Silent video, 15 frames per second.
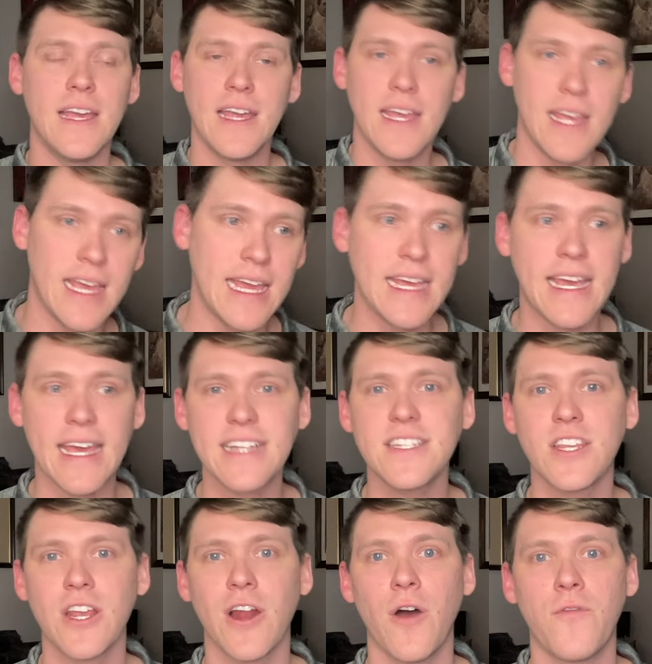he
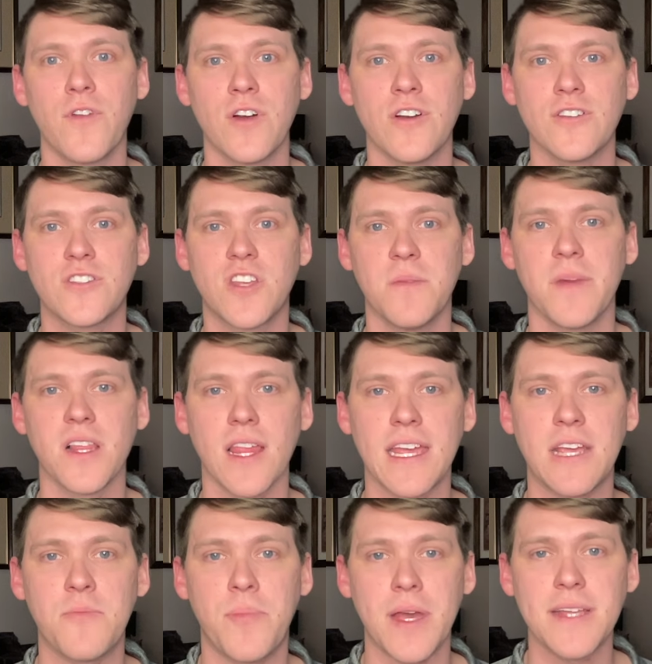gets it over to
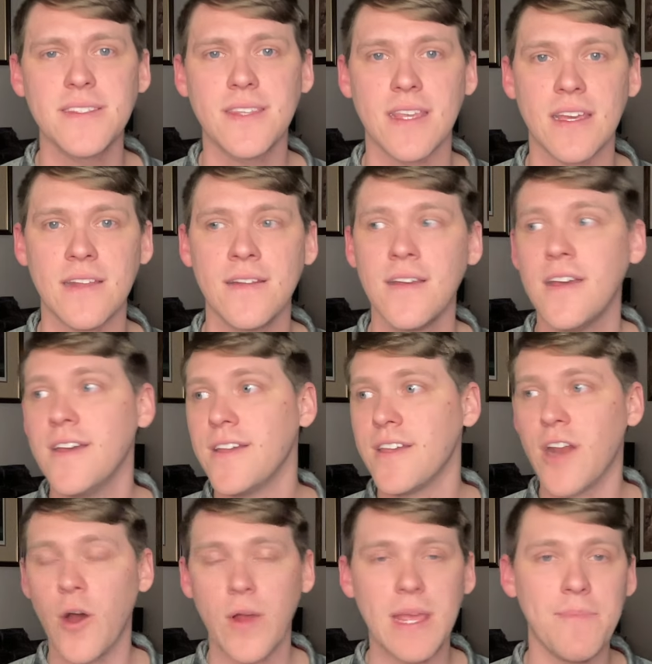Malik Benson, you
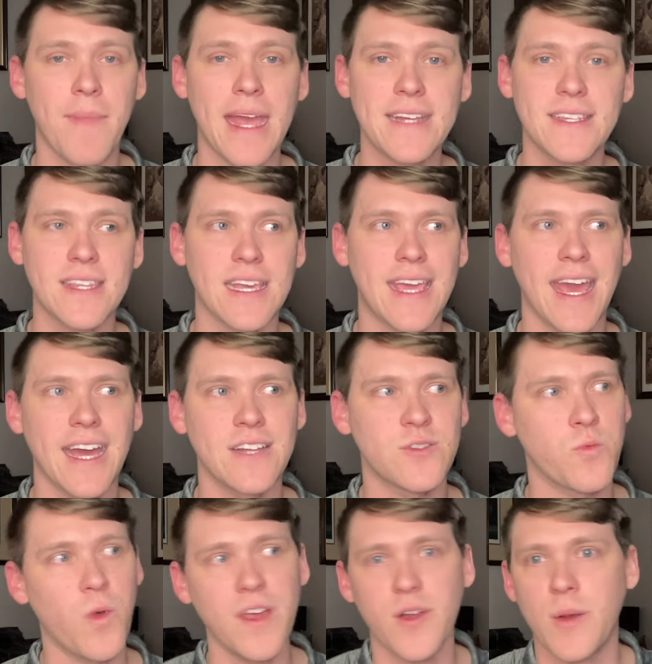know, he makes the
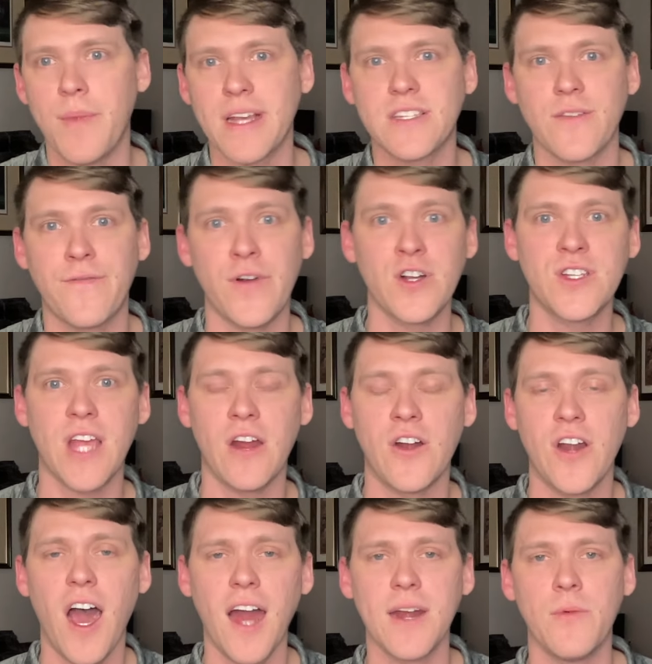catch. Whether he makes the first down or
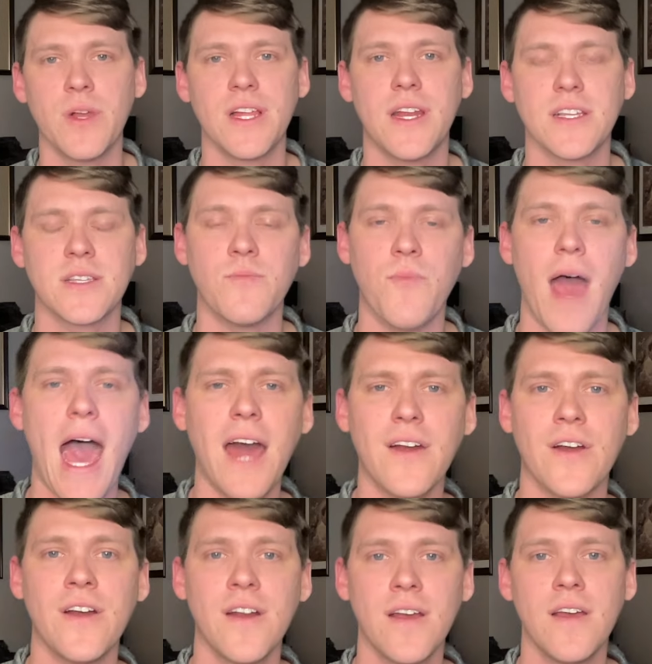not, it really doesn't
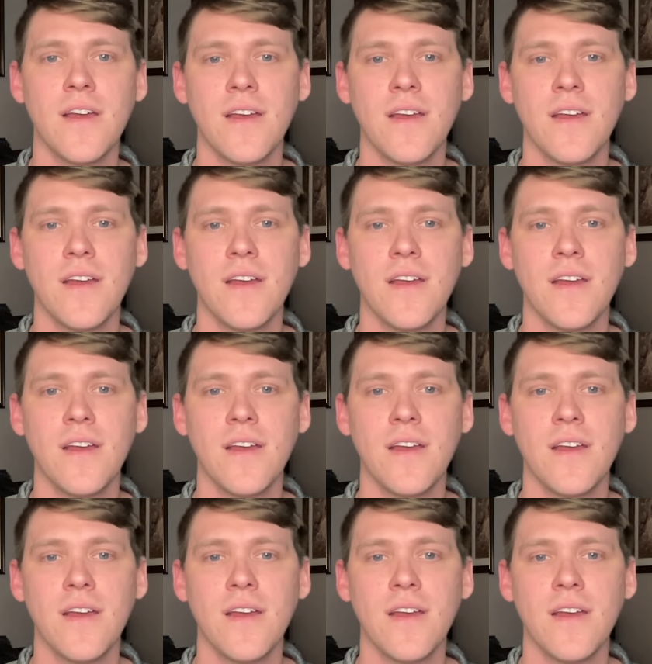matter.